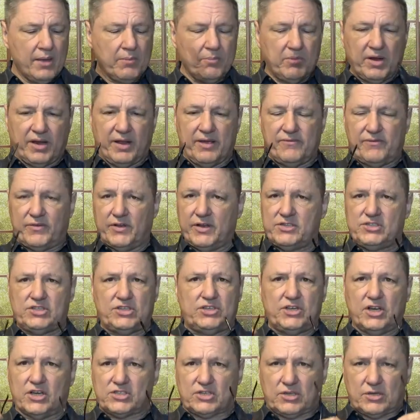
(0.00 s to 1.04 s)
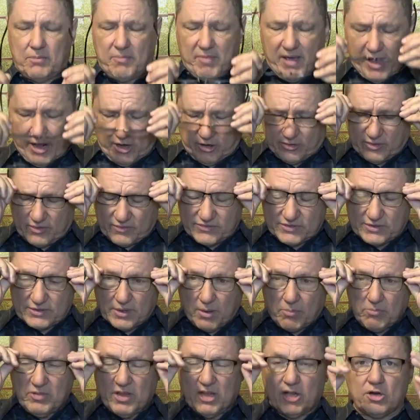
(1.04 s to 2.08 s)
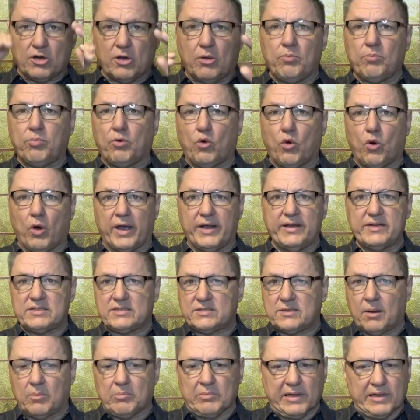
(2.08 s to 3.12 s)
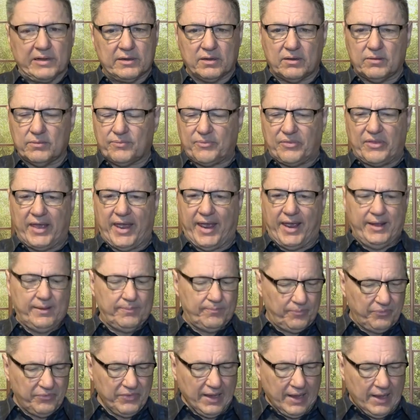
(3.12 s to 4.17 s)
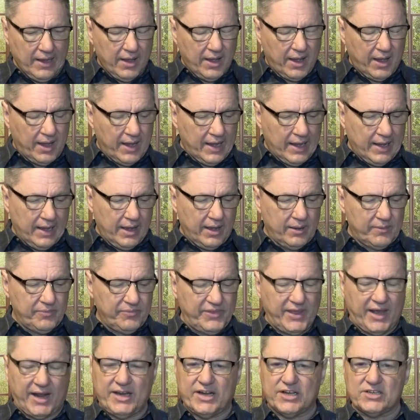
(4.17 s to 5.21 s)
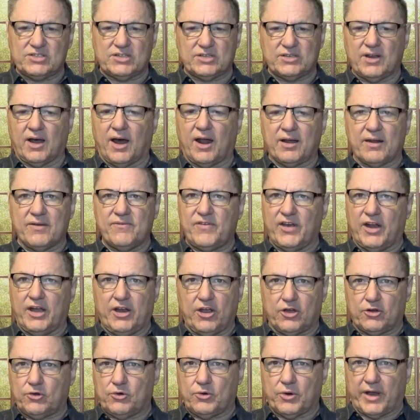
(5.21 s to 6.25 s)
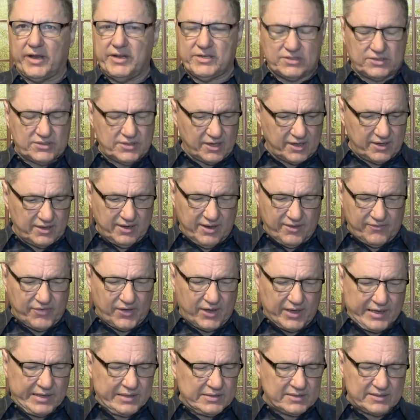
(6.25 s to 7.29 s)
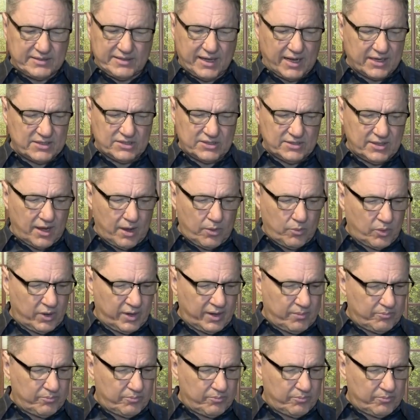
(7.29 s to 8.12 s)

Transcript: But if it's just a matter of some little point, some little thing uh, that is not of any great significance, that's not what